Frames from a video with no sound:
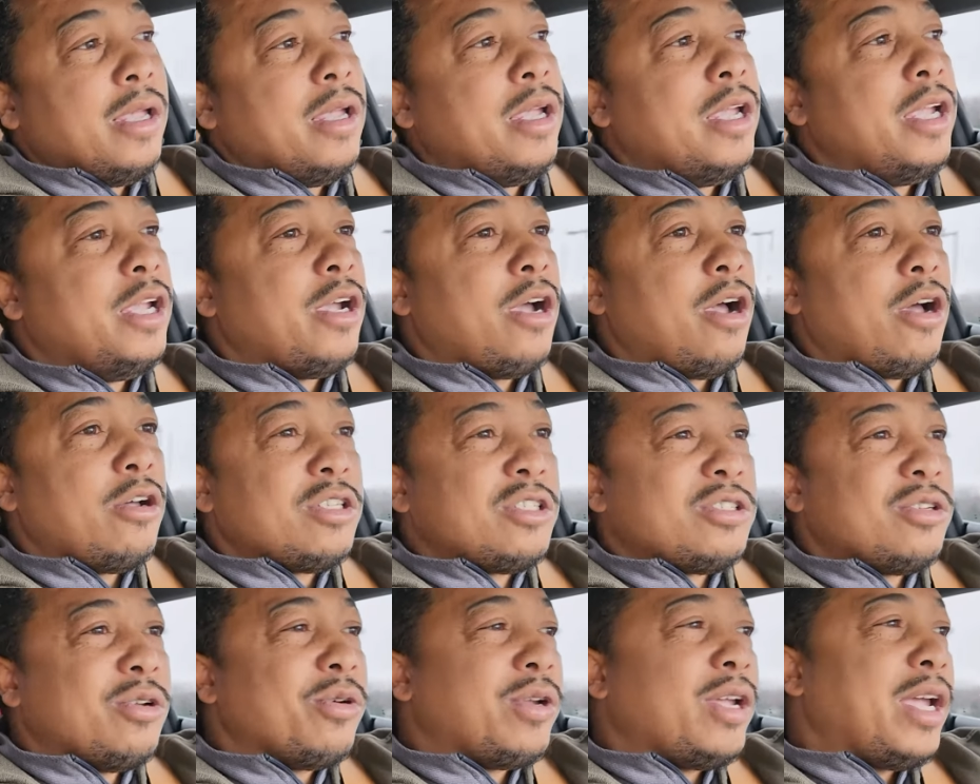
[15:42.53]
he
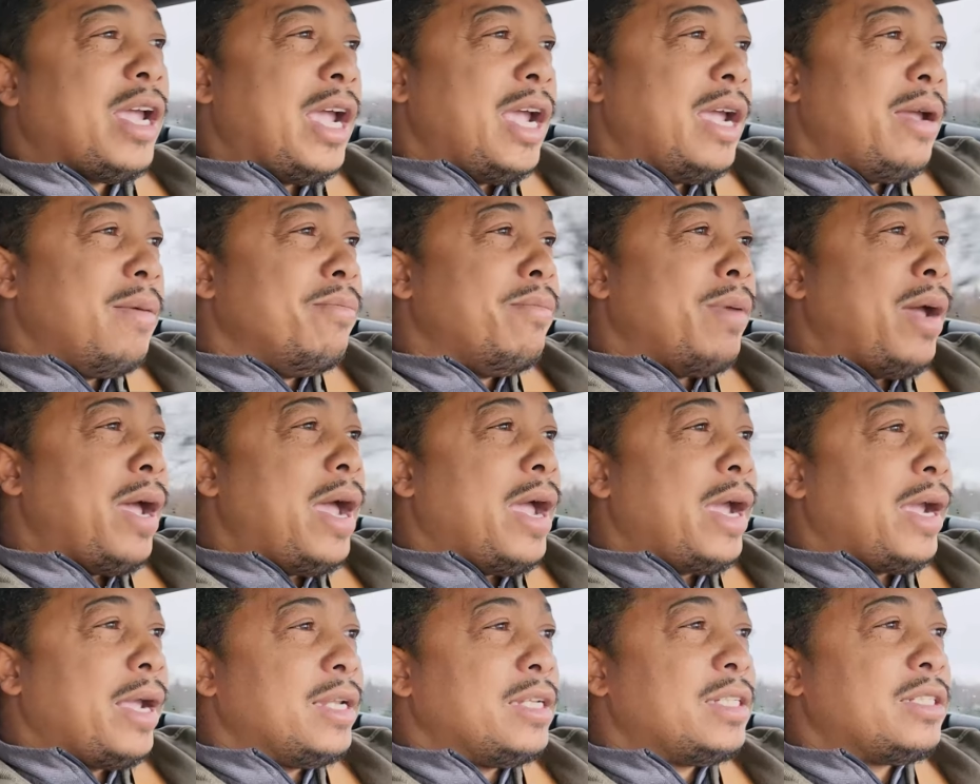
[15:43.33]
also came
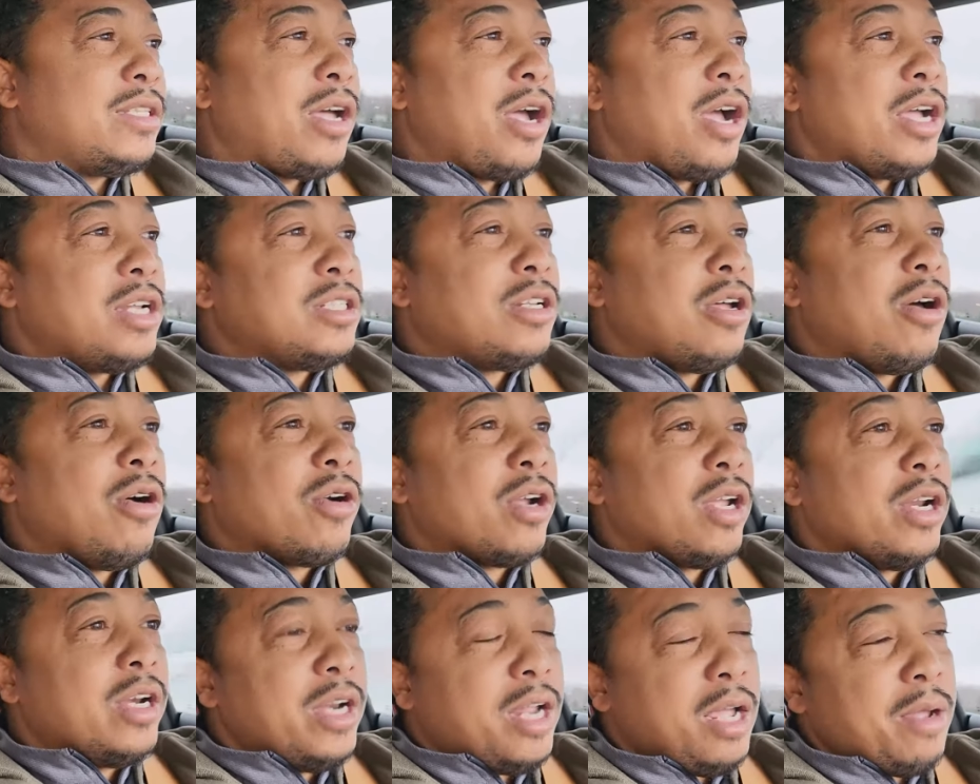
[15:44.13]
back and started
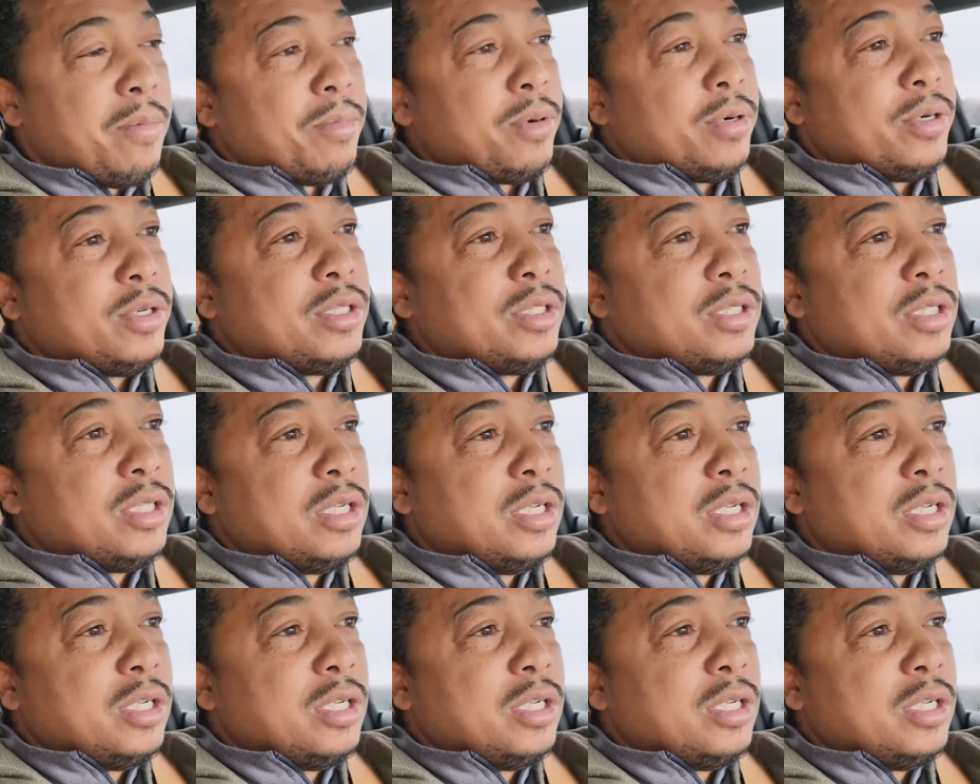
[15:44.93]
talking numbers.